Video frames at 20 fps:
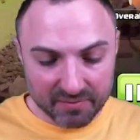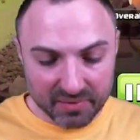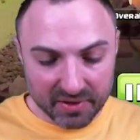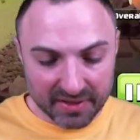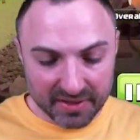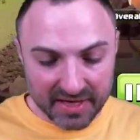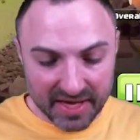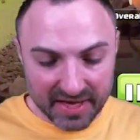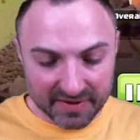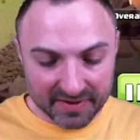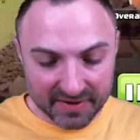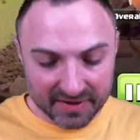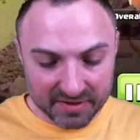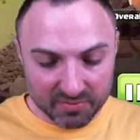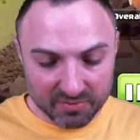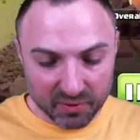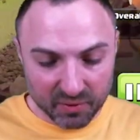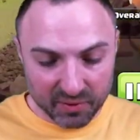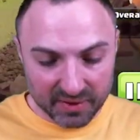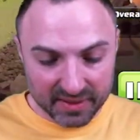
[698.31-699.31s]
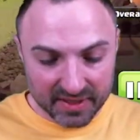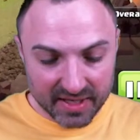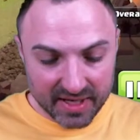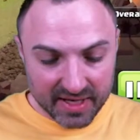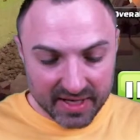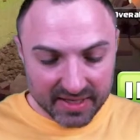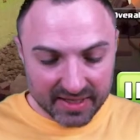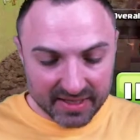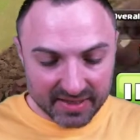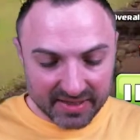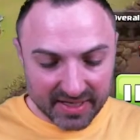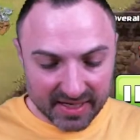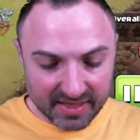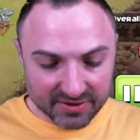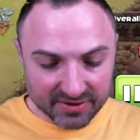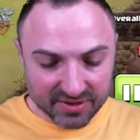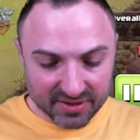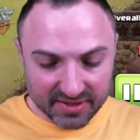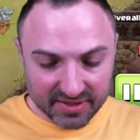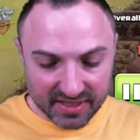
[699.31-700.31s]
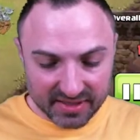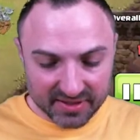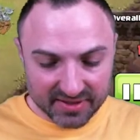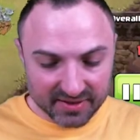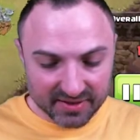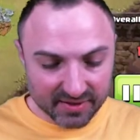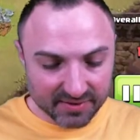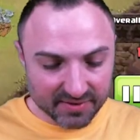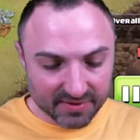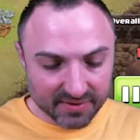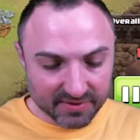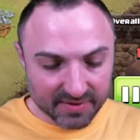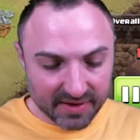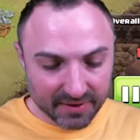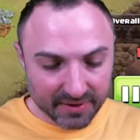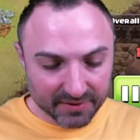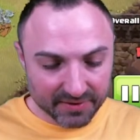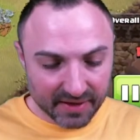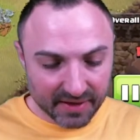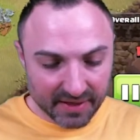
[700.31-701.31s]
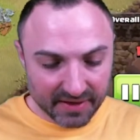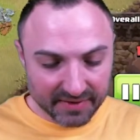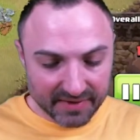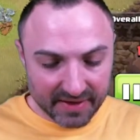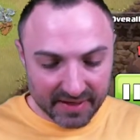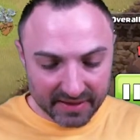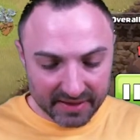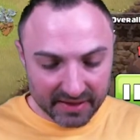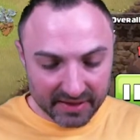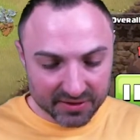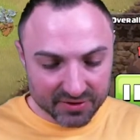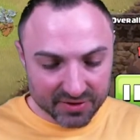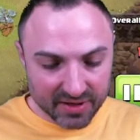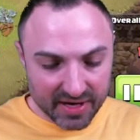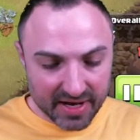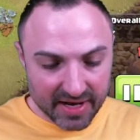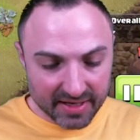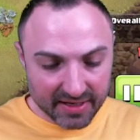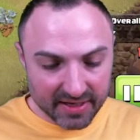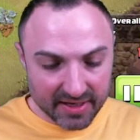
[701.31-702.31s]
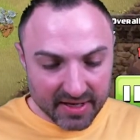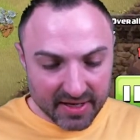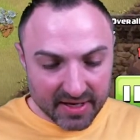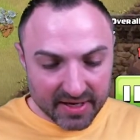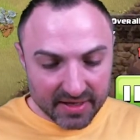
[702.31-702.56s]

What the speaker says: But at this point, he's got just a sliver of health on that E-drag.